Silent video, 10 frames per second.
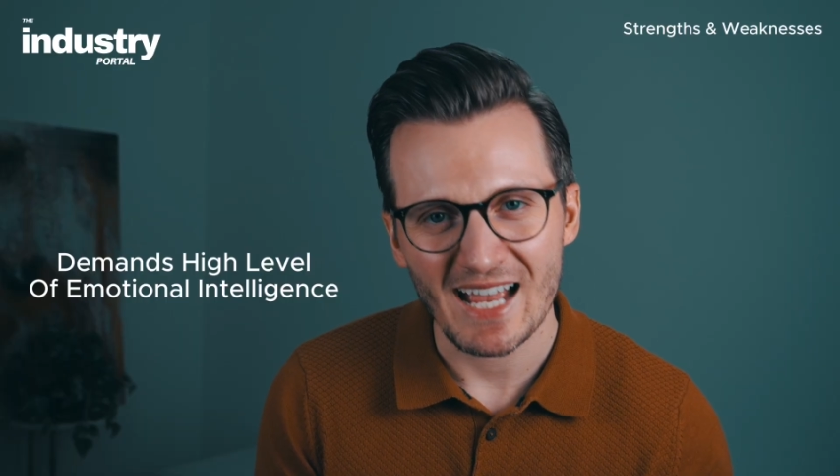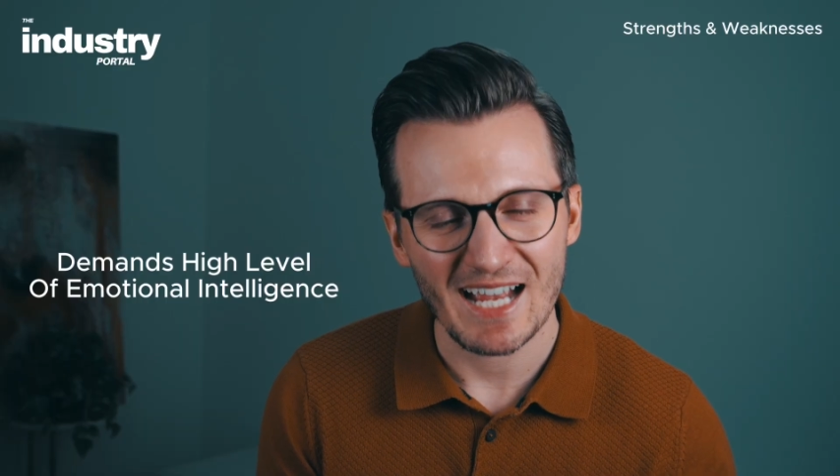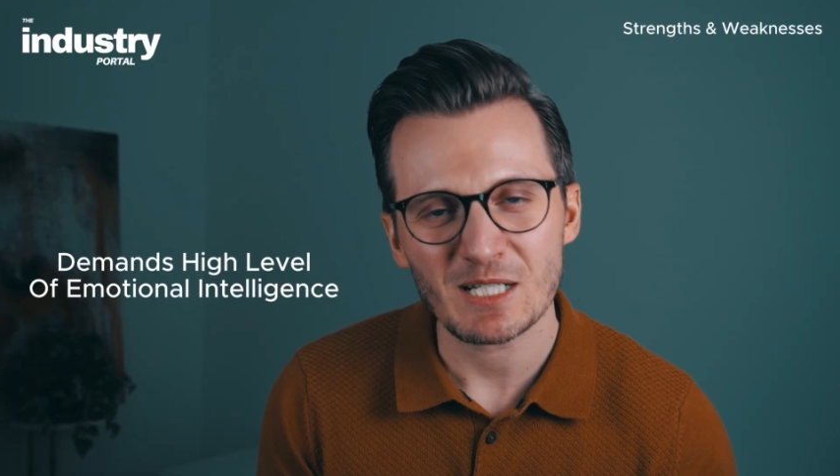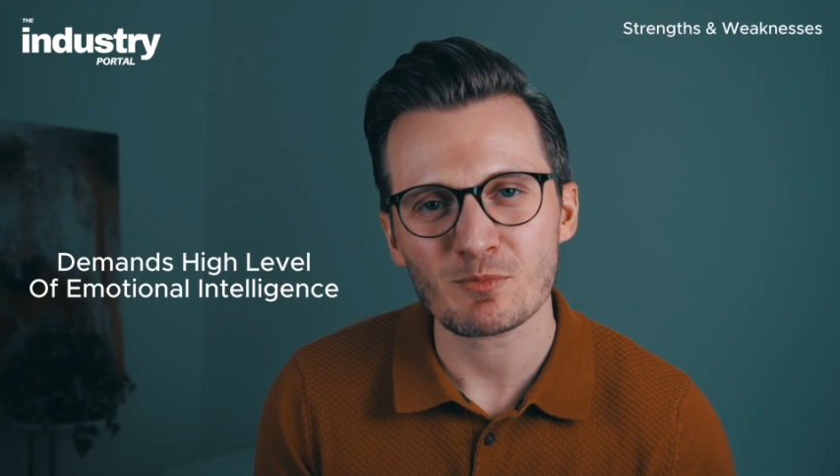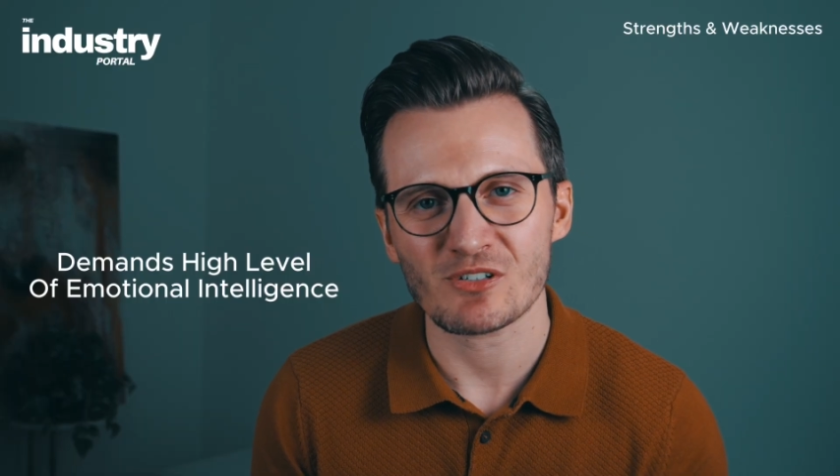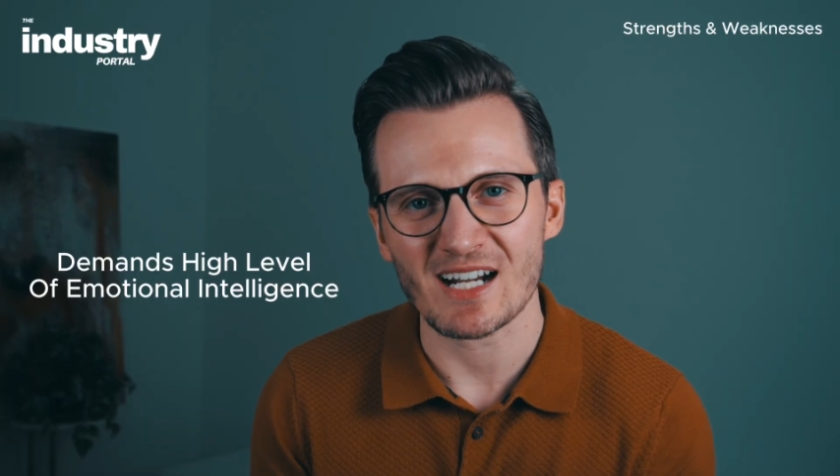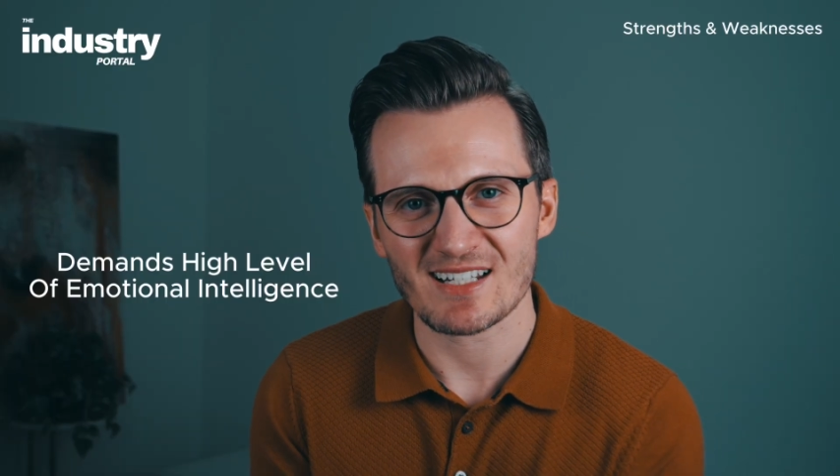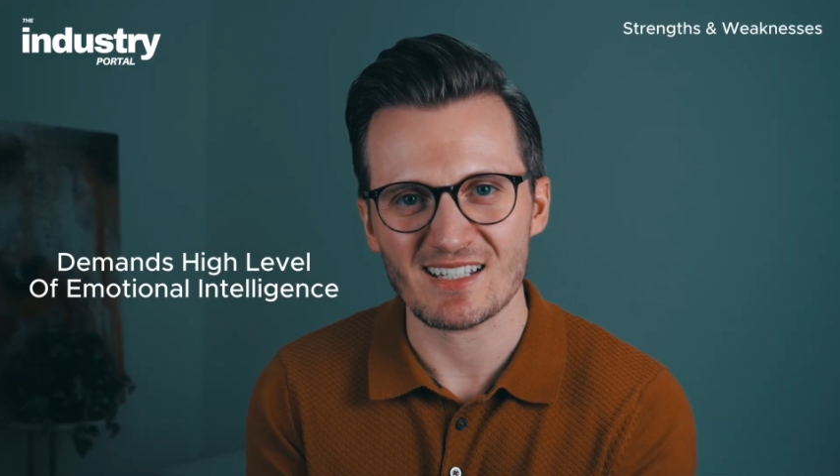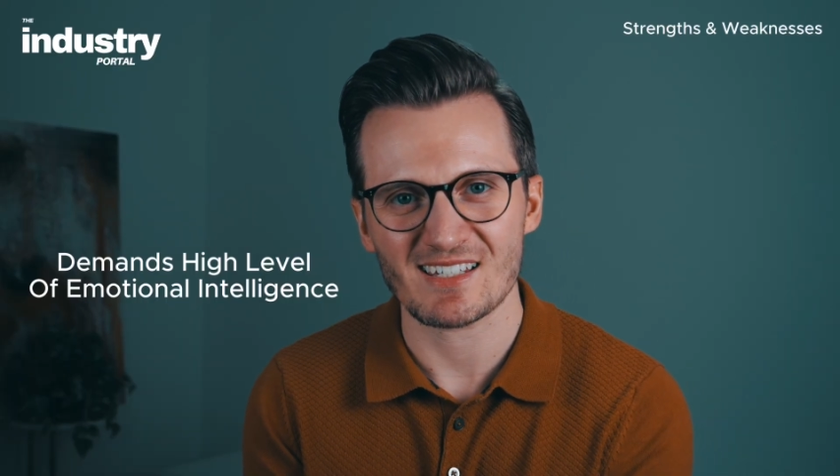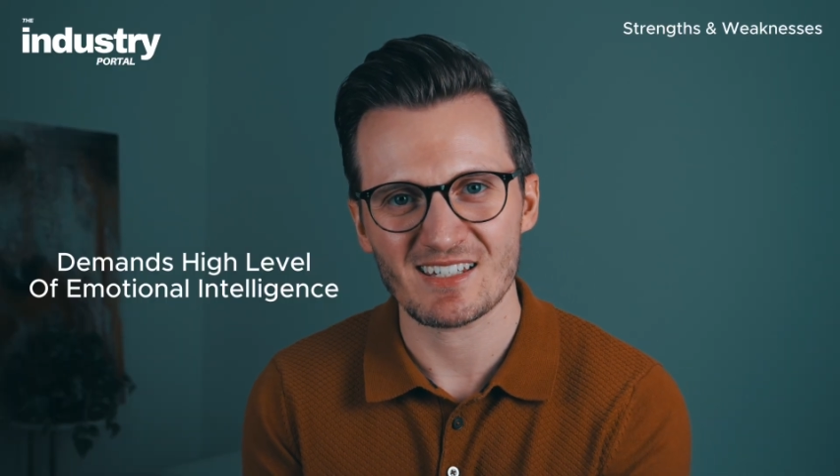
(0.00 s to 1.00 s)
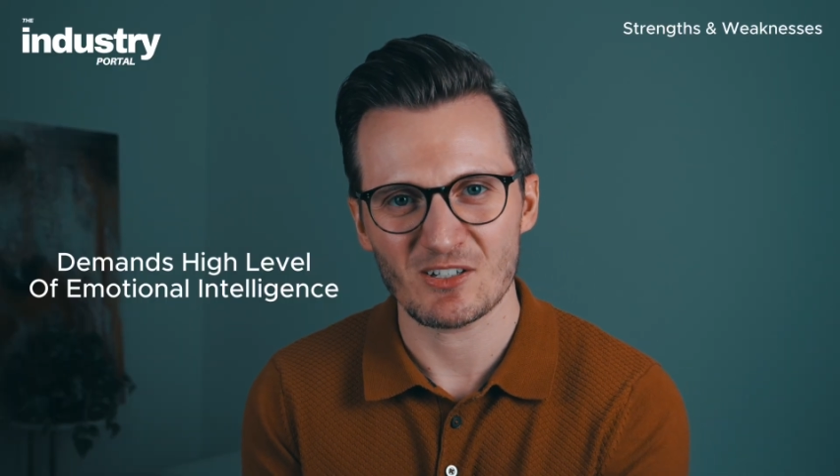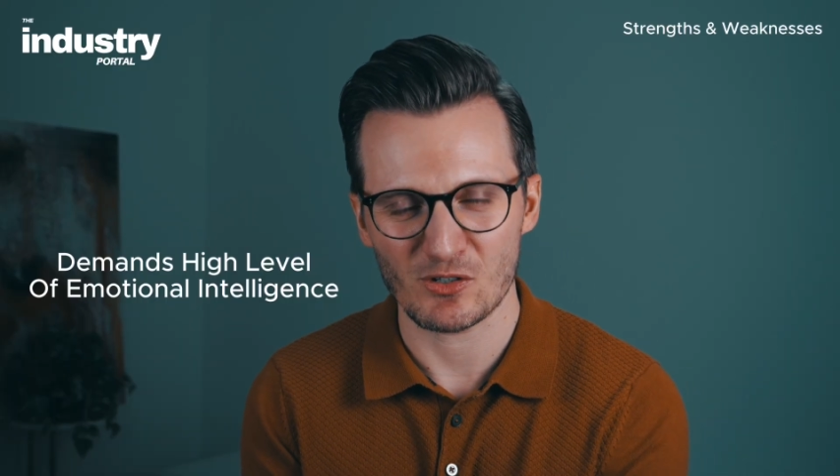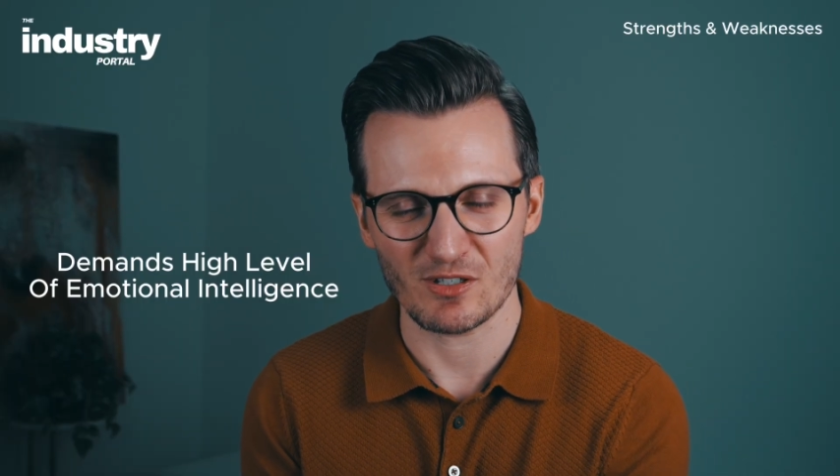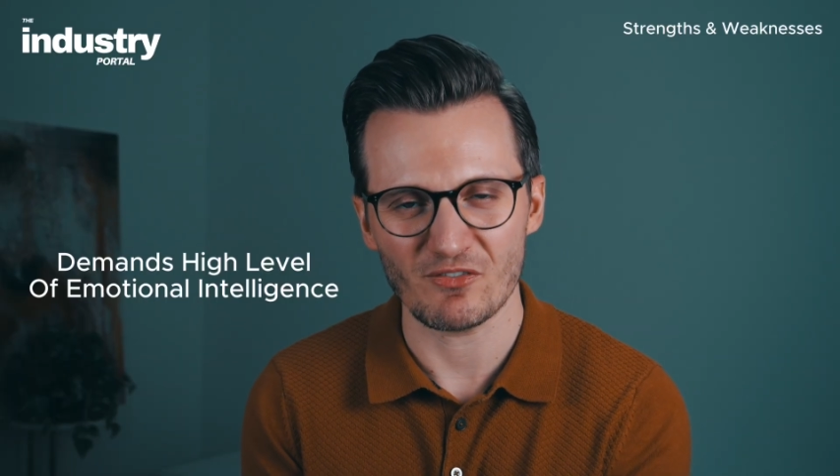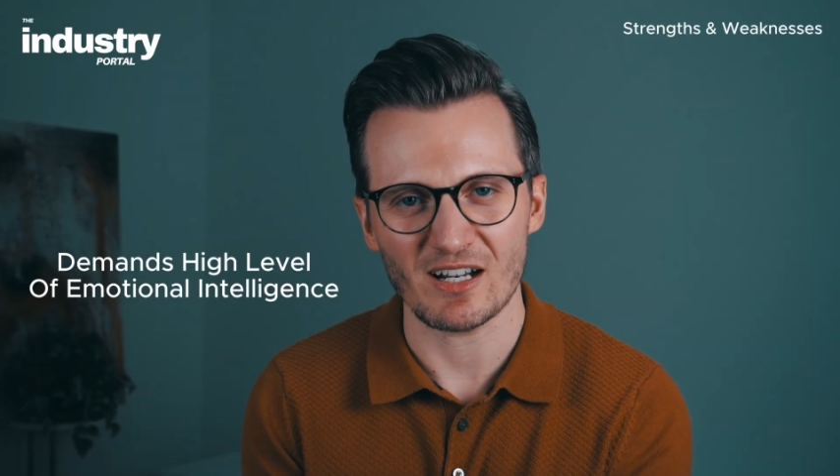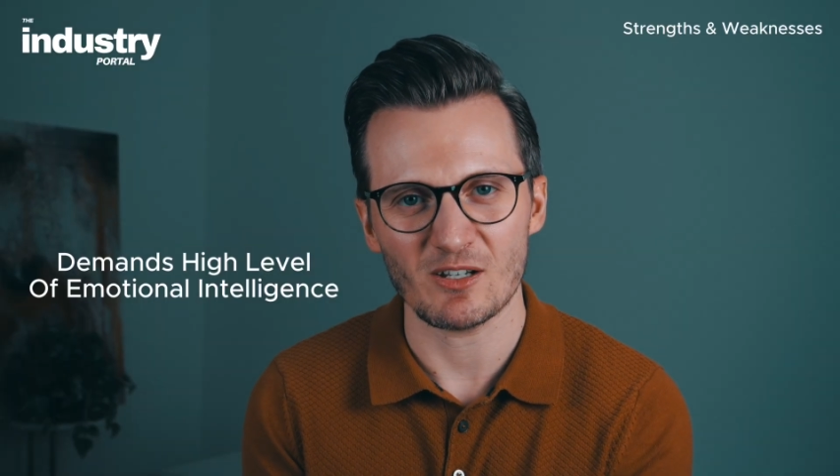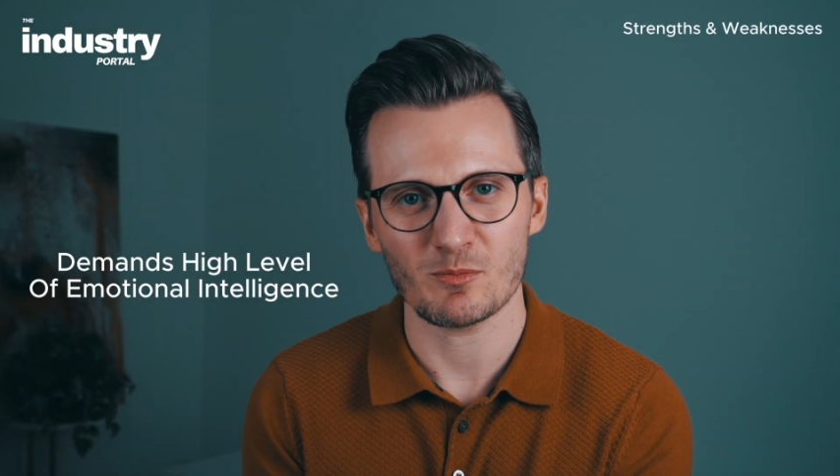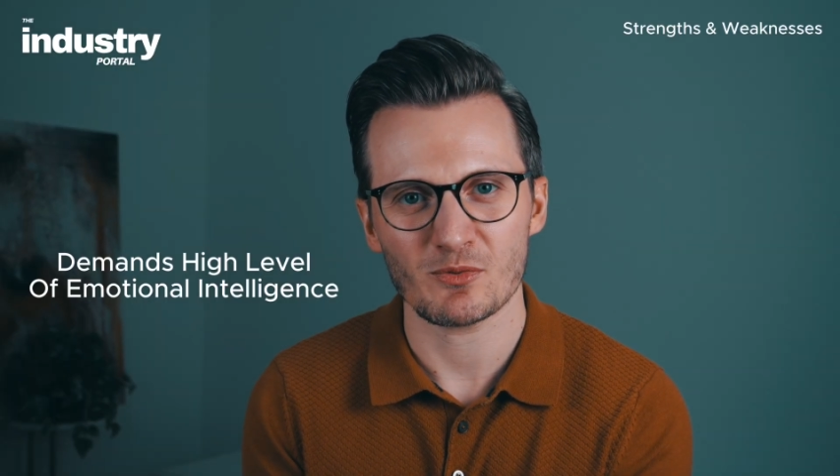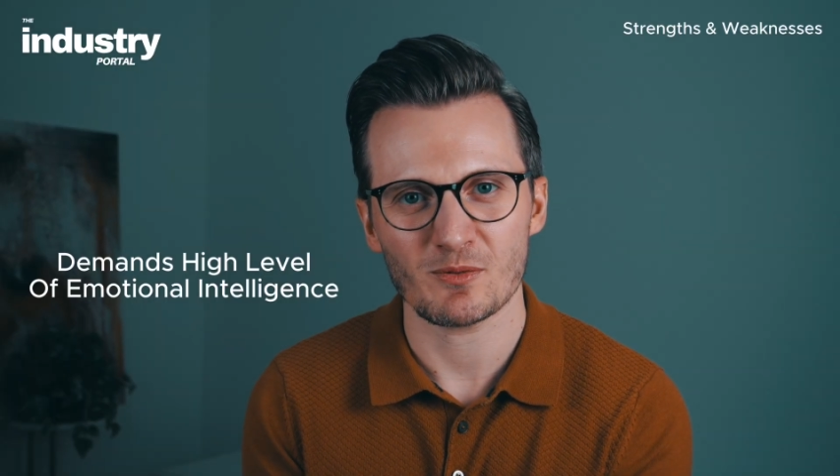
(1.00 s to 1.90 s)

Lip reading: and practice to develop.